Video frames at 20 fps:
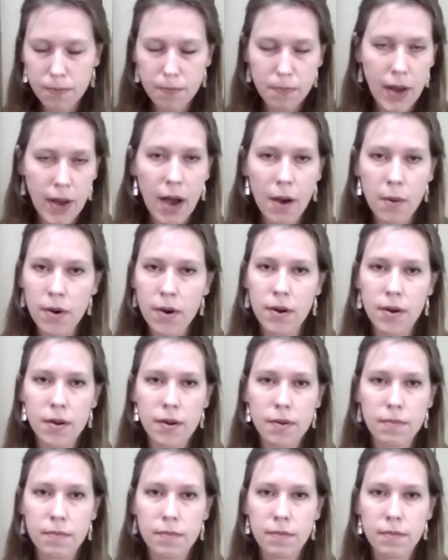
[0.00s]

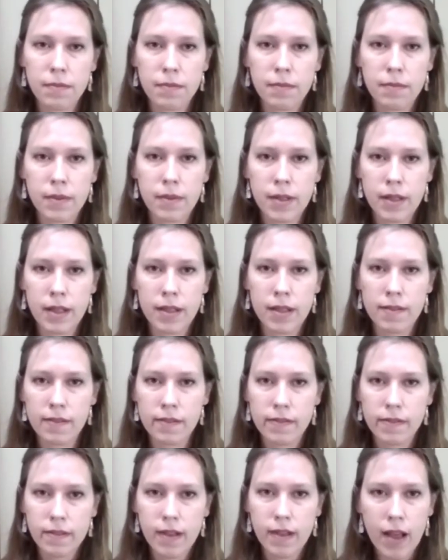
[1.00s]
power is
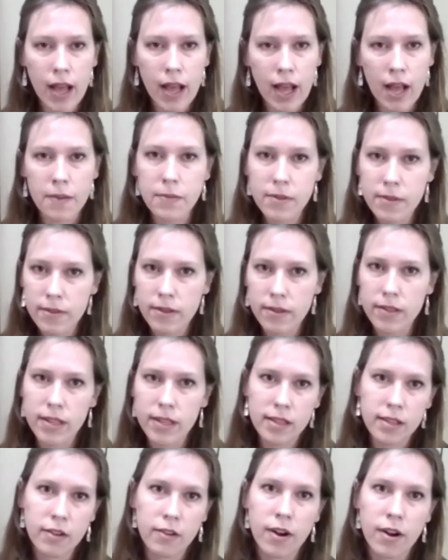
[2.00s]
absolutely
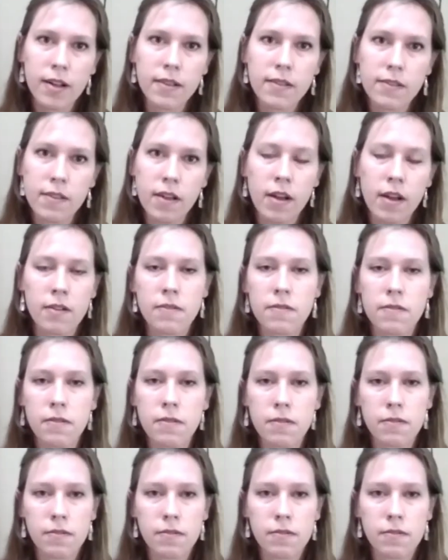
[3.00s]
the crux of